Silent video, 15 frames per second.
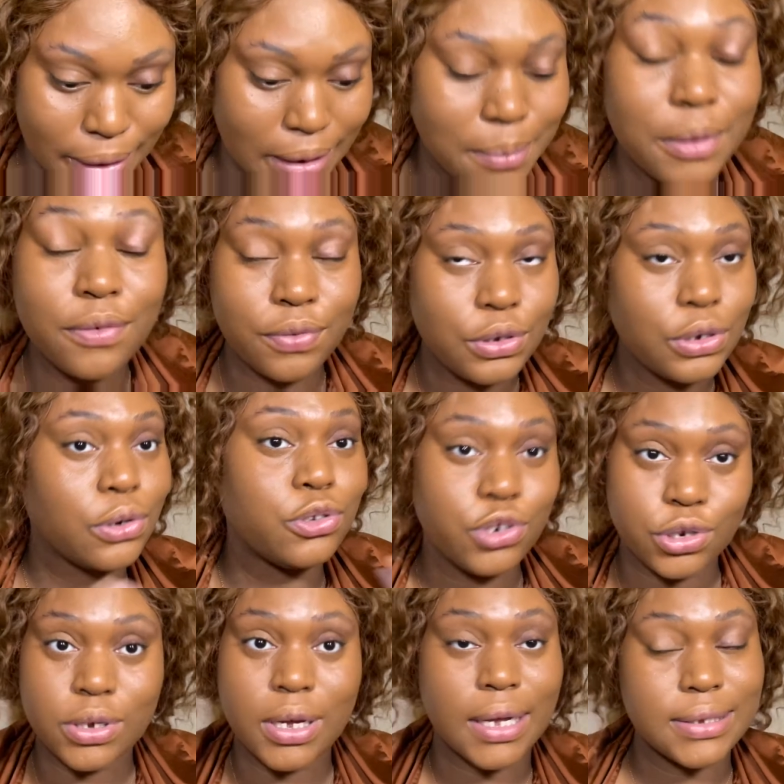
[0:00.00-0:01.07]
I mean, even though you
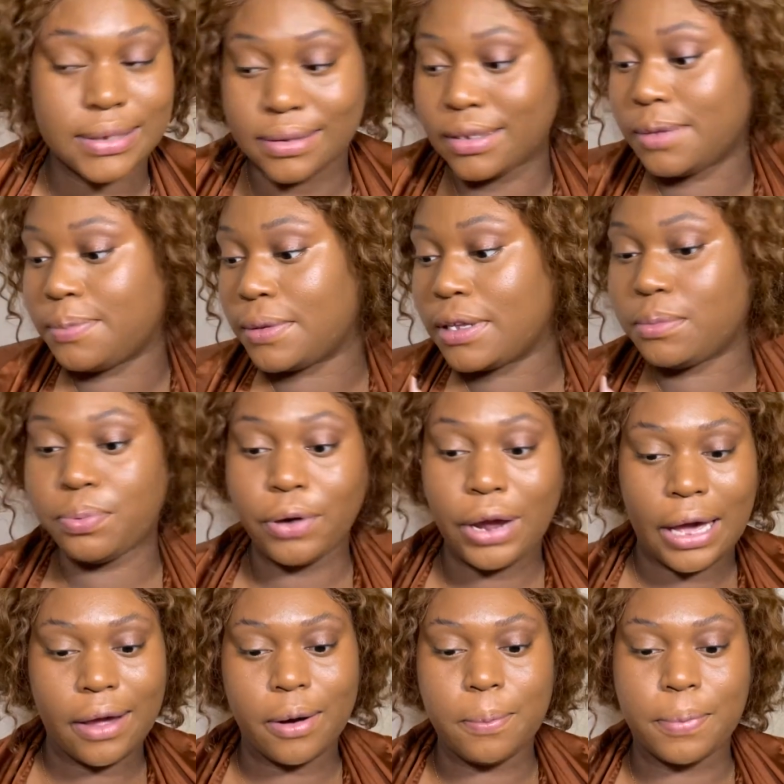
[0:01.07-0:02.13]
should constantly be in
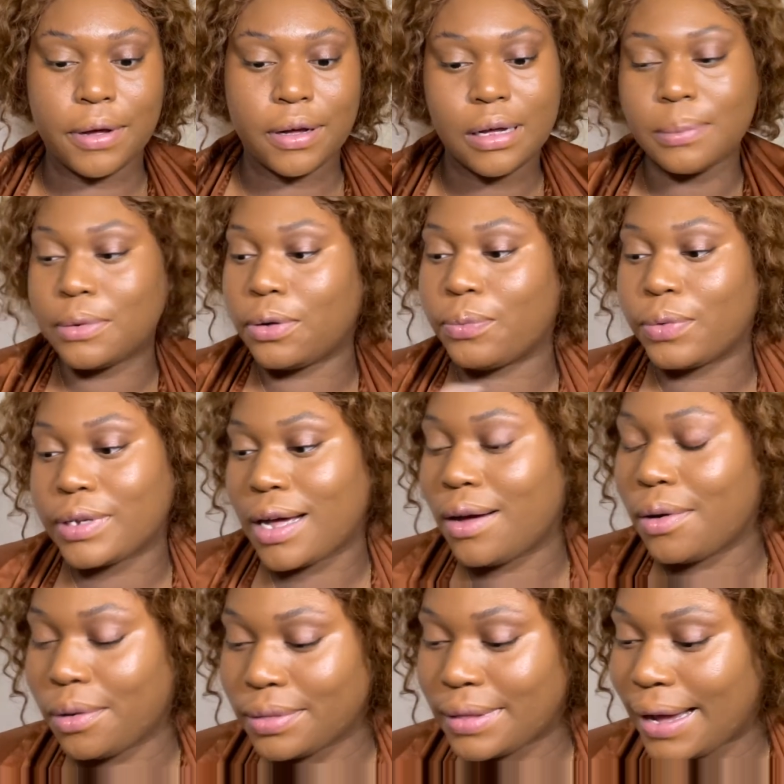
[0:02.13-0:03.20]
prayer, but come on, we're not
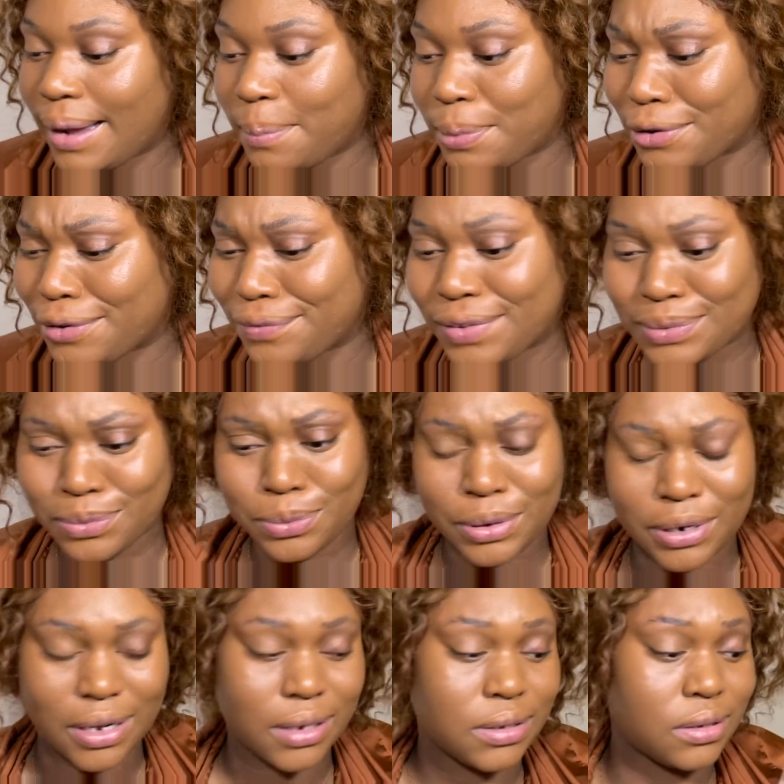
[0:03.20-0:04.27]
all that perfect where we're
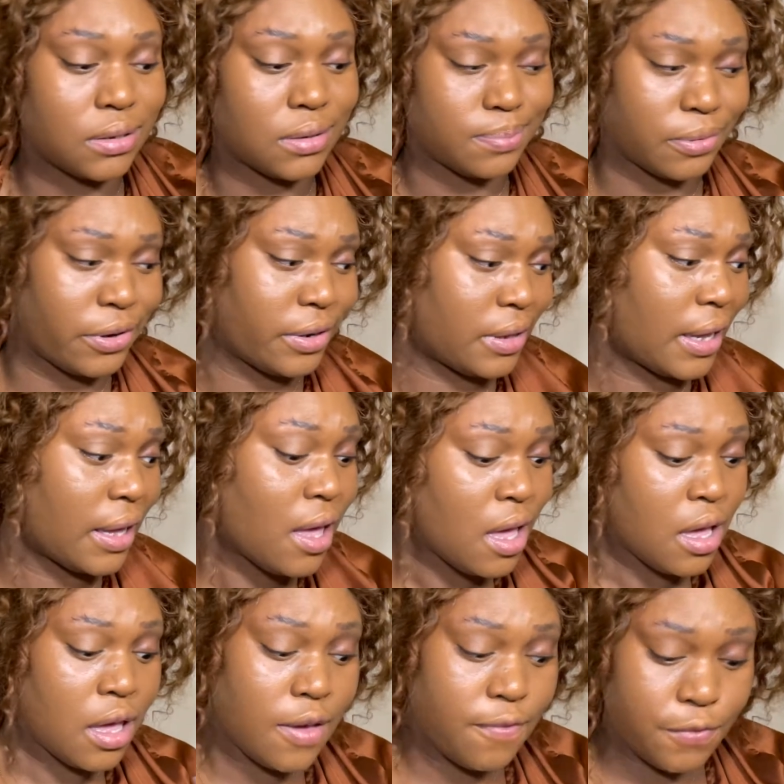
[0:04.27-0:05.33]
constantly in prayer. Like,
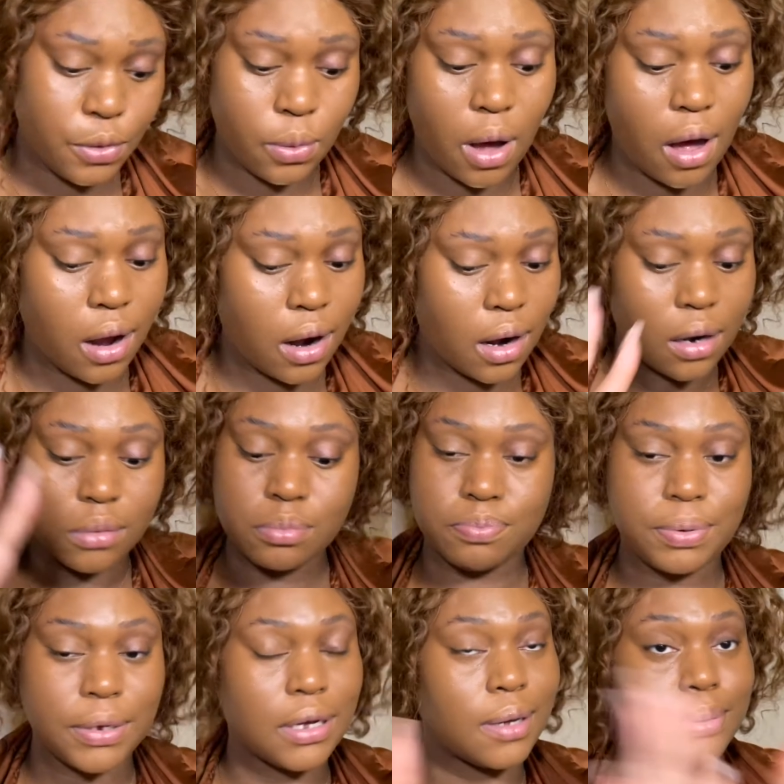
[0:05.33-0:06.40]
if you are,
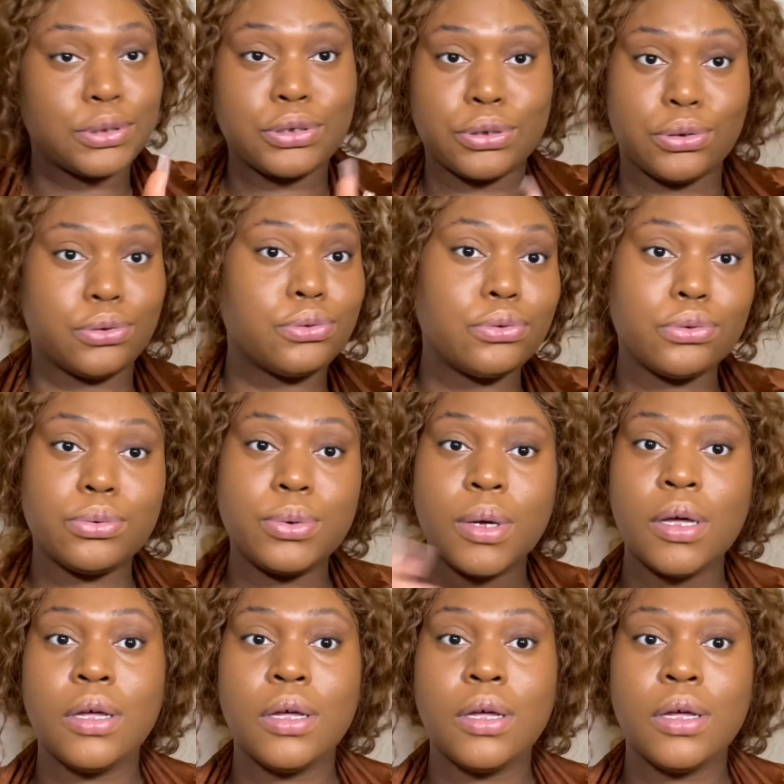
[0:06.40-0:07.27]
big ups to you.